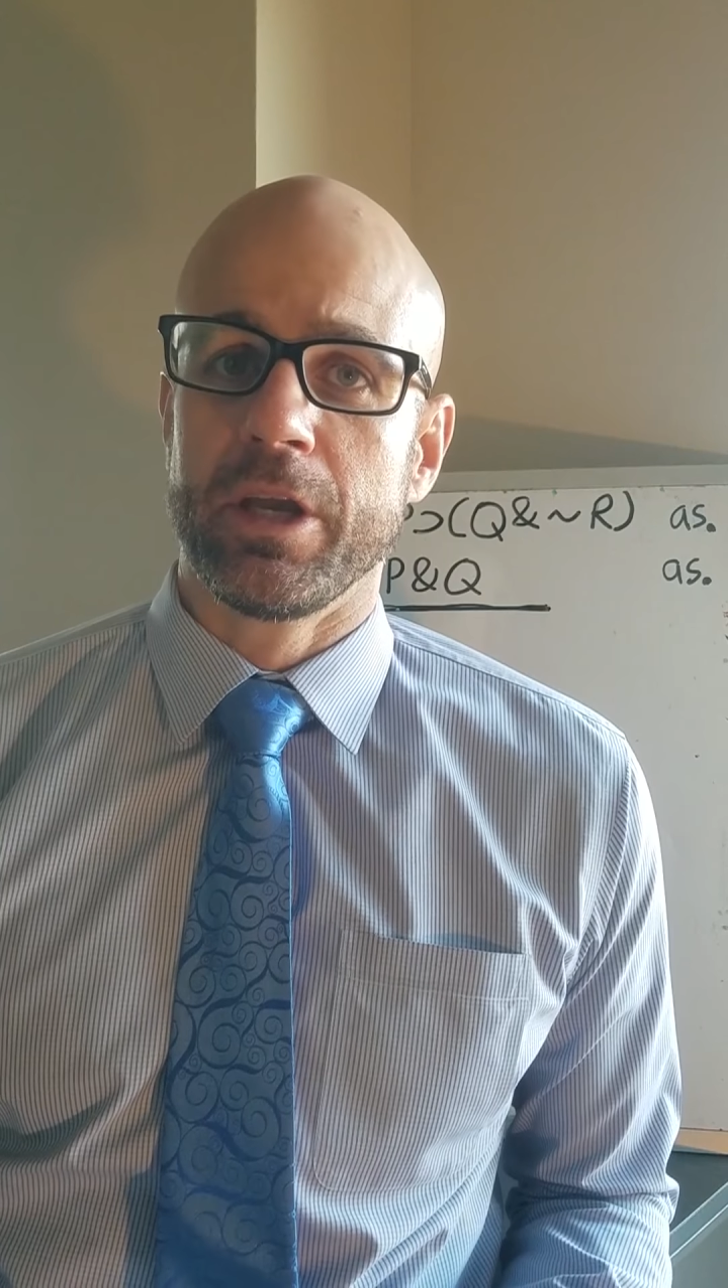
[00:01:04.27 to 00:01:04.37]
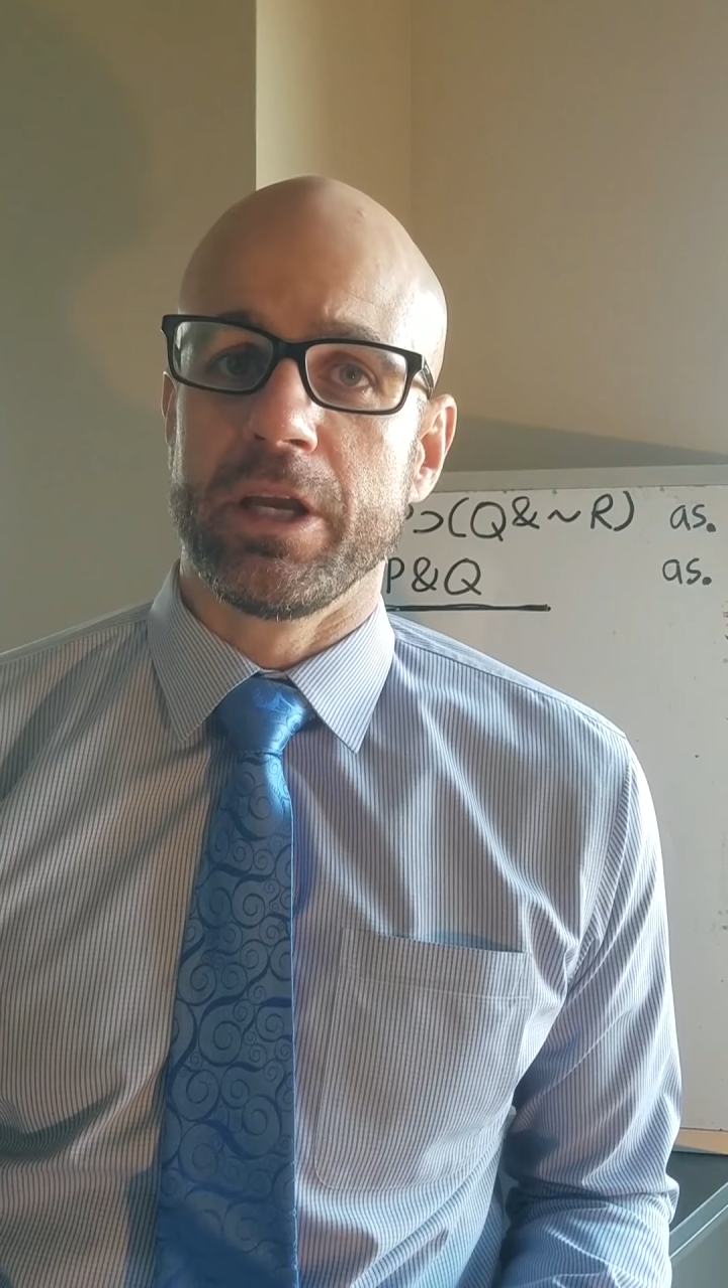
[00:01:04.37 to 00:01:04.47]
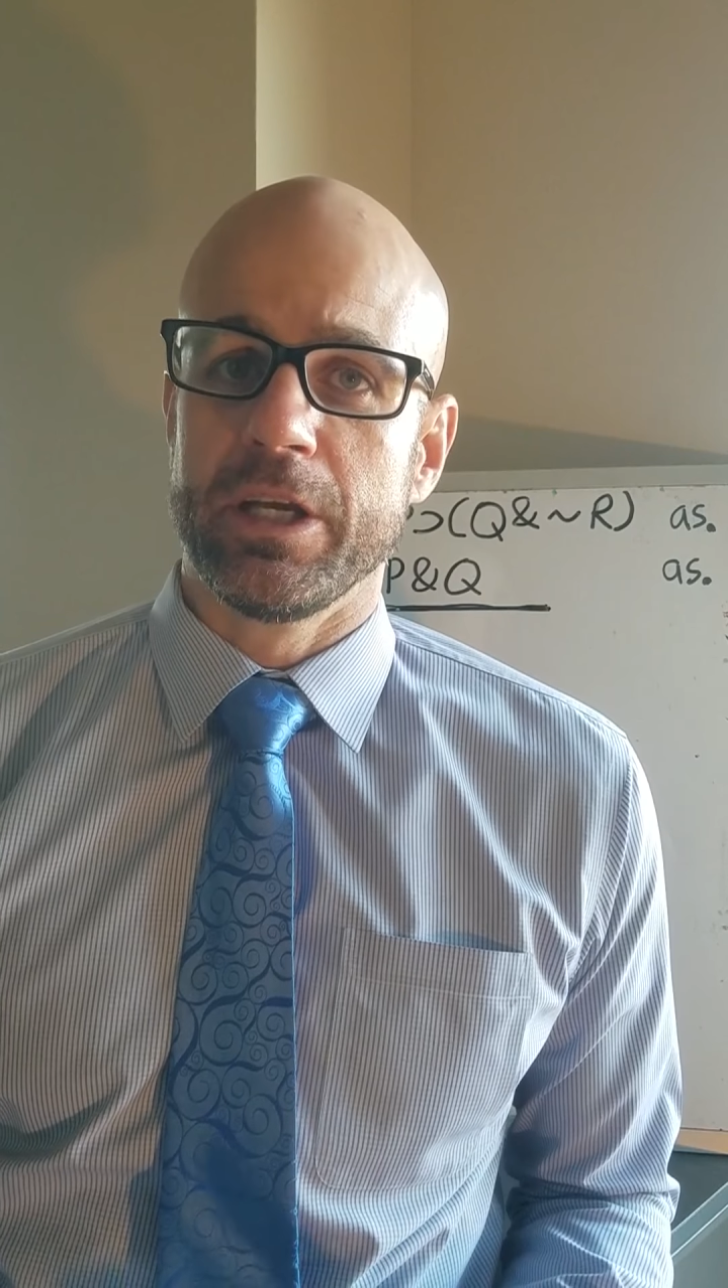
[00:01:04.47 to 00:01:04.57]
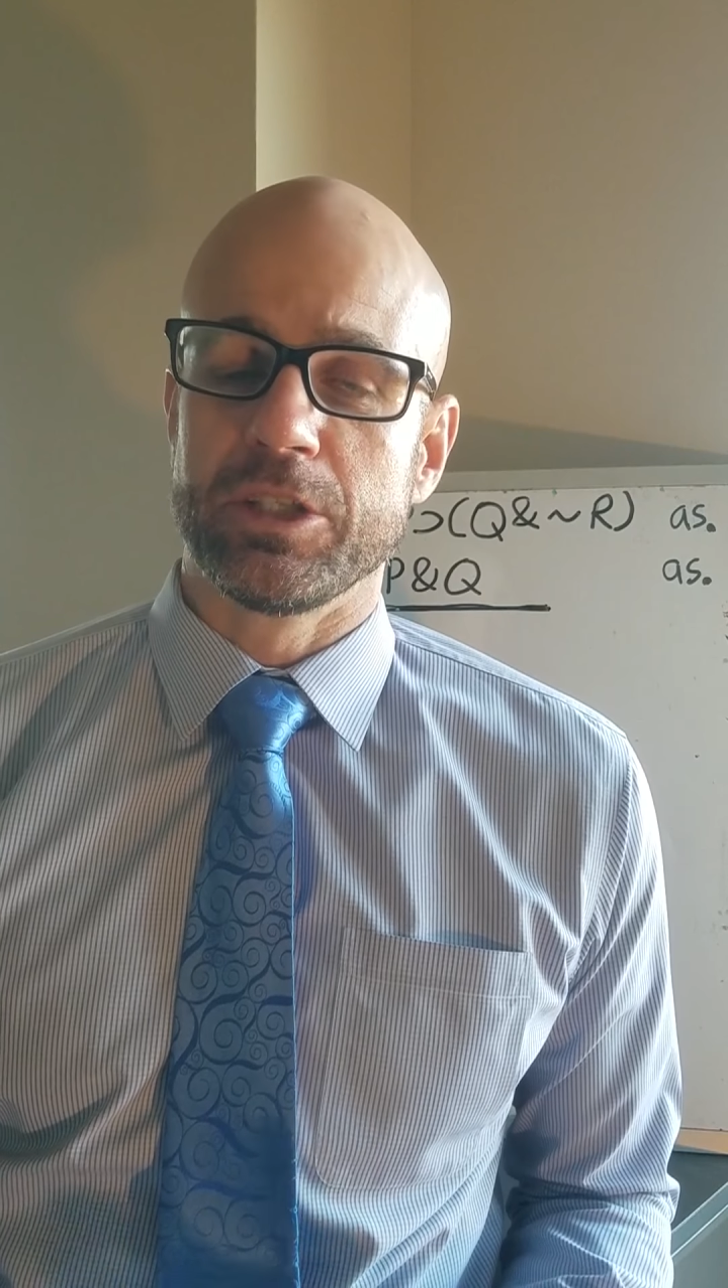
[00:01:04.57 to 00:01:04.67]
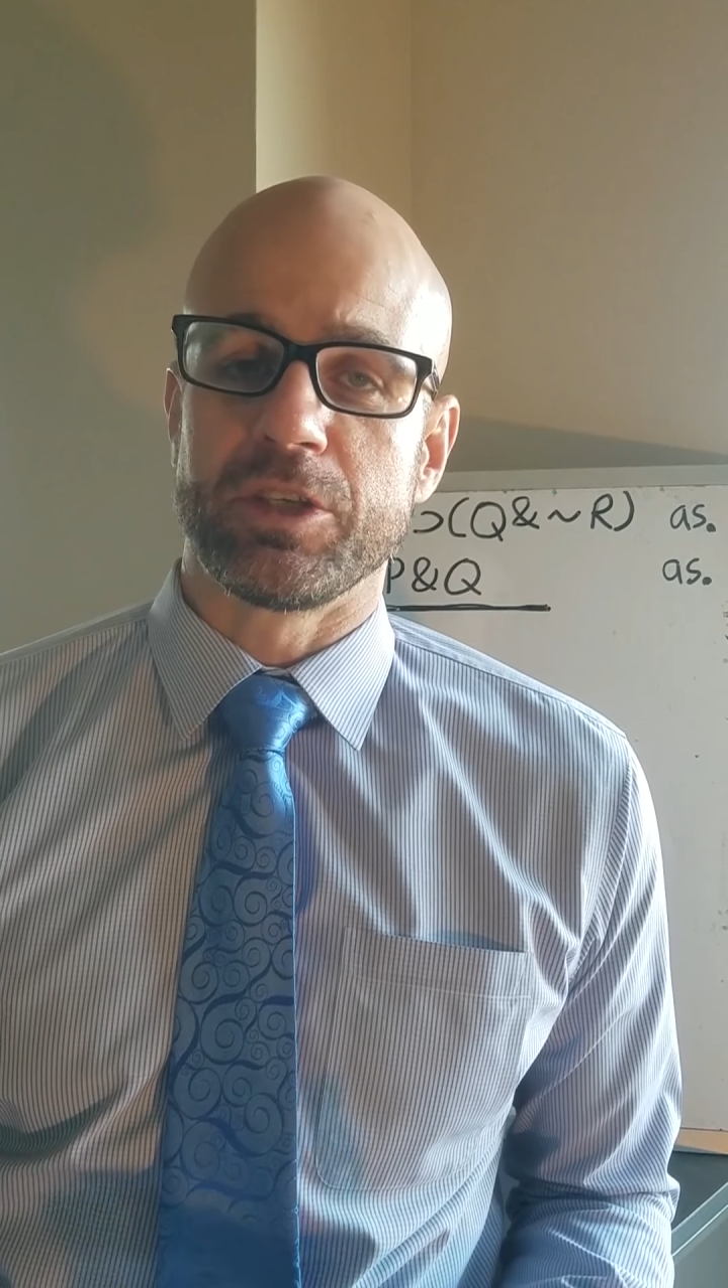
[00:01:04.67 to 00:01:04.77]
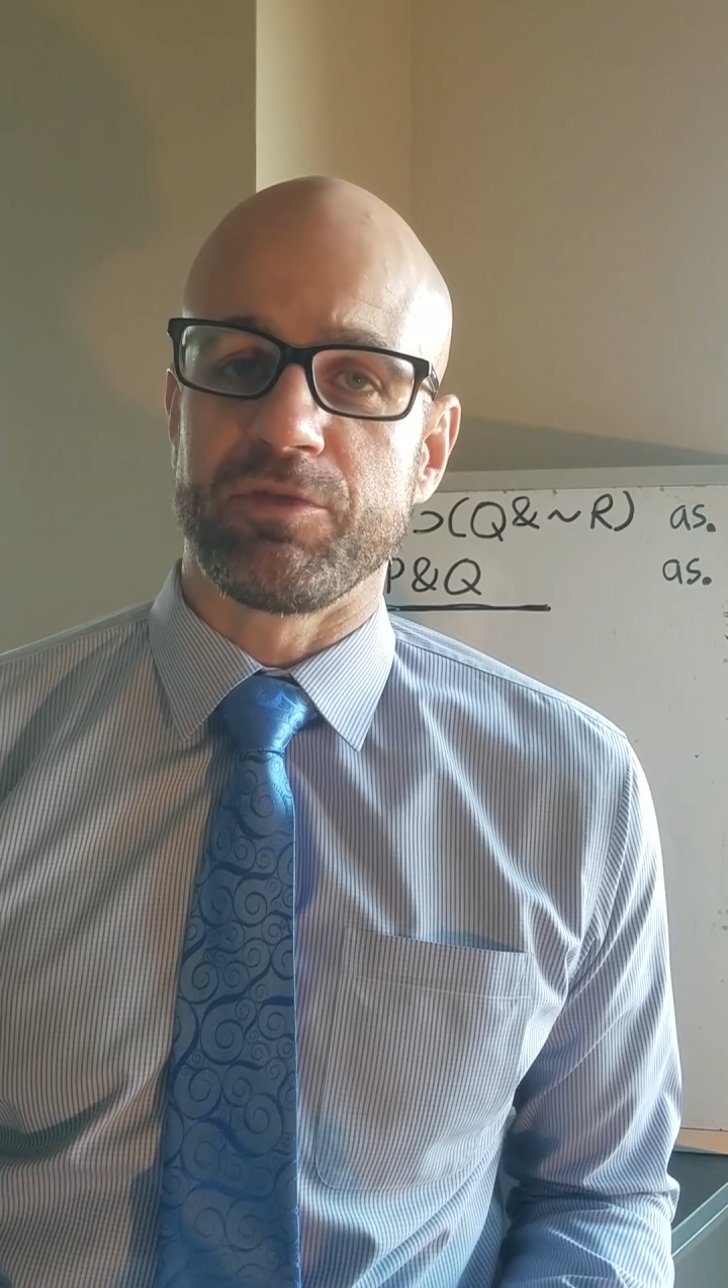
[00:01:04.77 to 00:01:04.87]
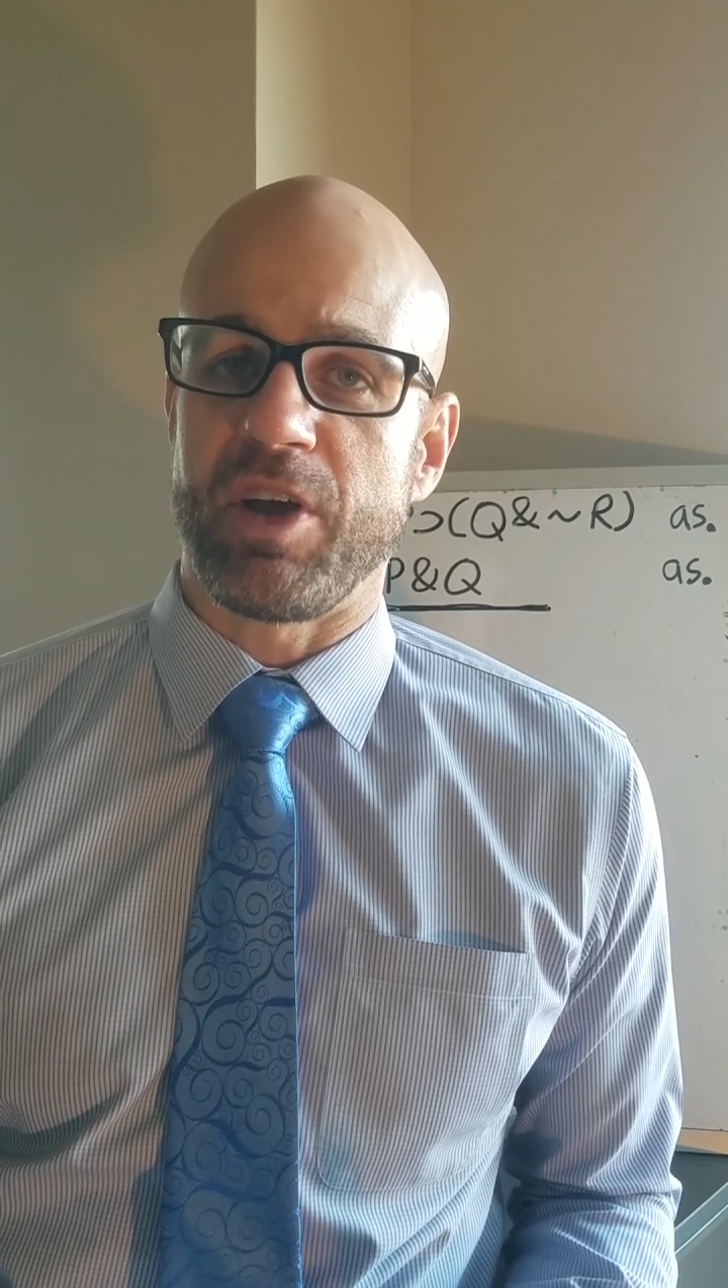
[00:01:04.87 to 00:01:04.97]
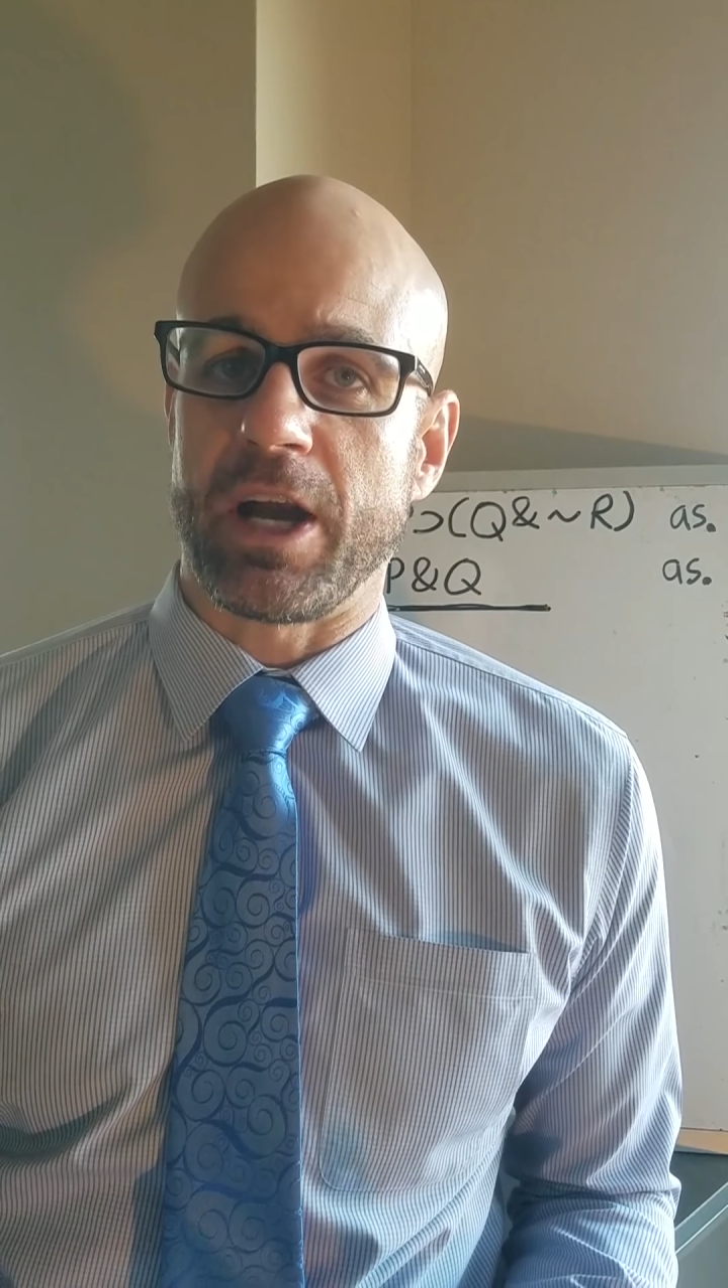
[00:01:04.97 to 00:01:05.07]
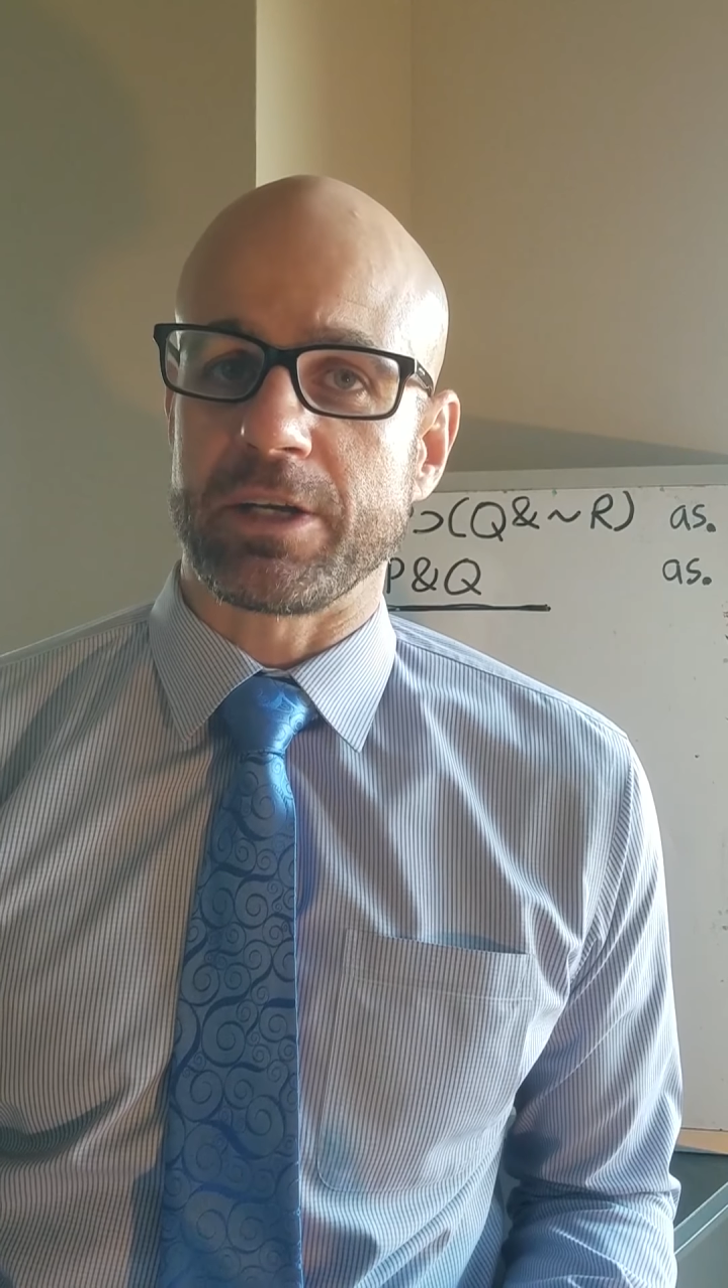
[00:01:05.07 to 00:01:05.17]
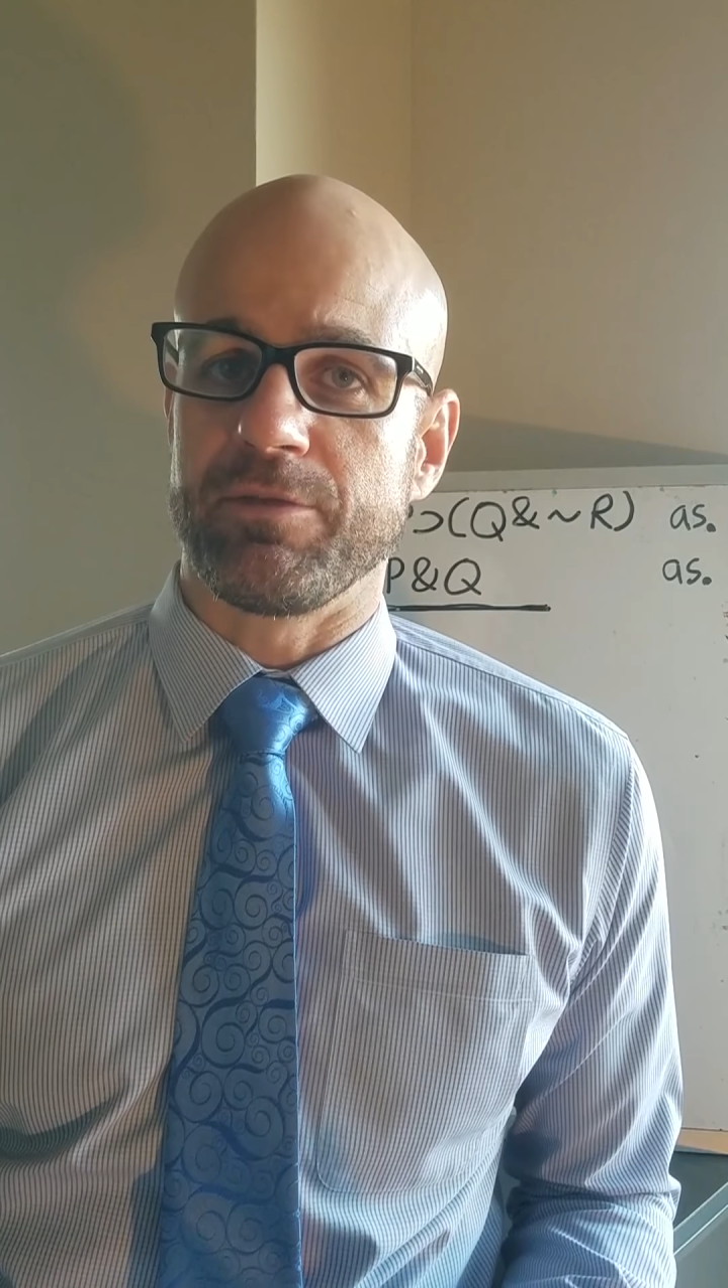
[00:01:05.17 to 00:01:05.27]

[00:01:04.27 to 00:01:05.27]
is in fact